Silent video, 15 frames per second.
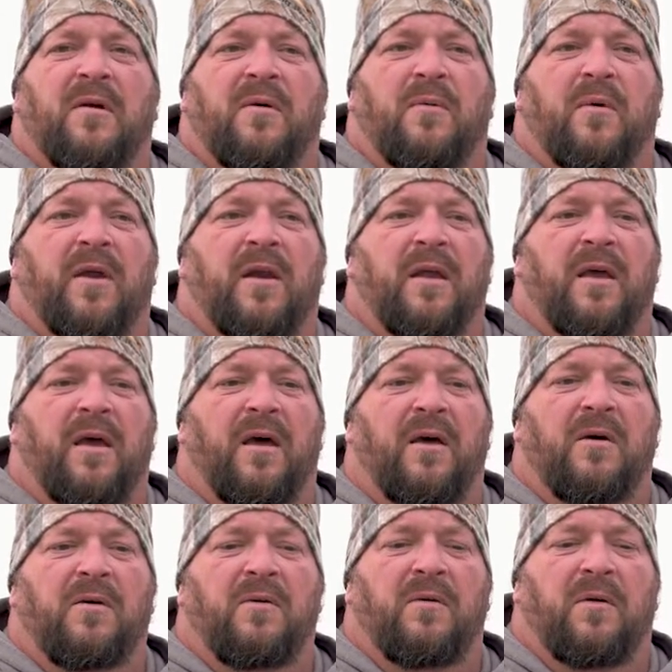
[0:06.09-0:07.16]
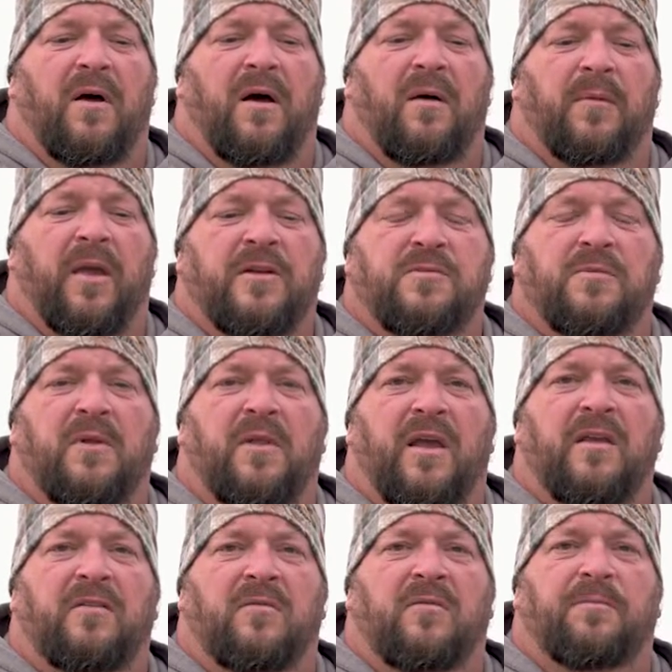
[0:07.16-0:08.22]
We're going to go catch and
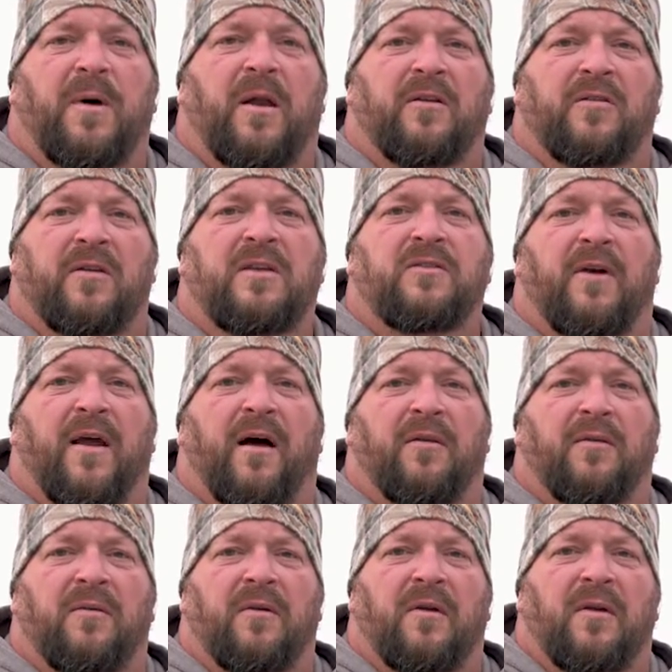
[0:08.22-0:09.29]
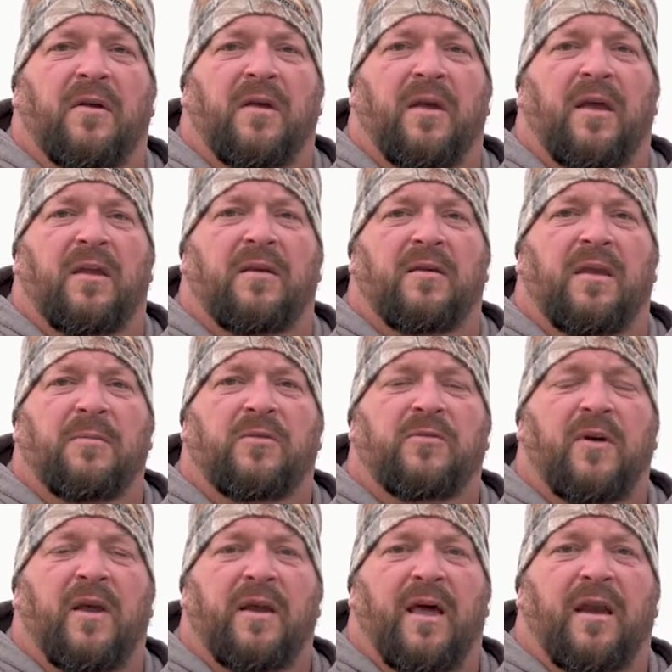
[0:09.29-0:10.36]
release some spotted sea trout and
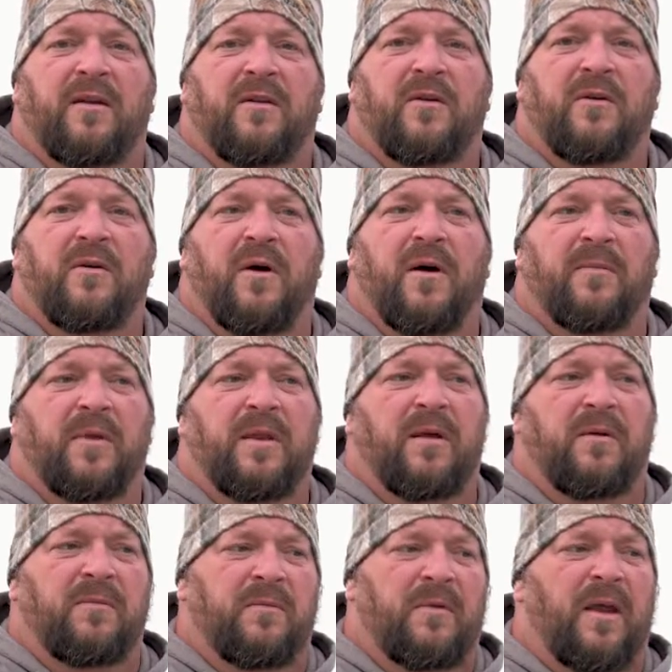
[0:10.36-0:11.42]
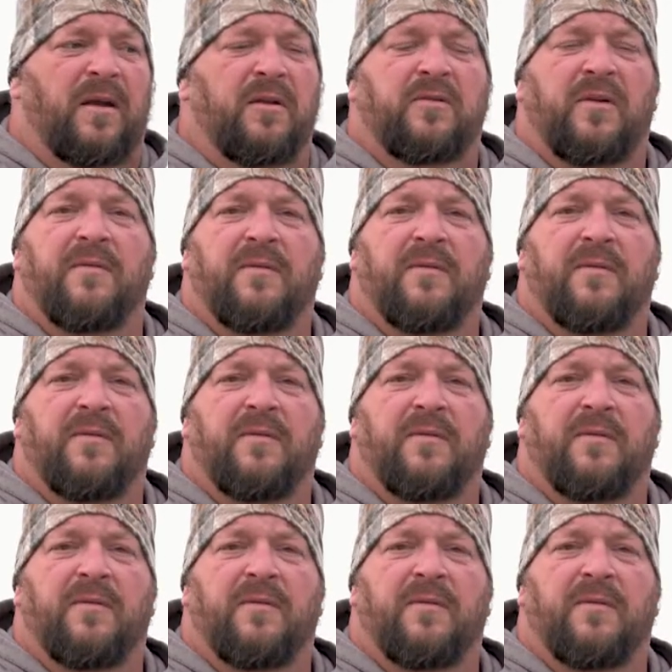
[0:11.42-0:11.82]
demonstrate how to do, how to do safe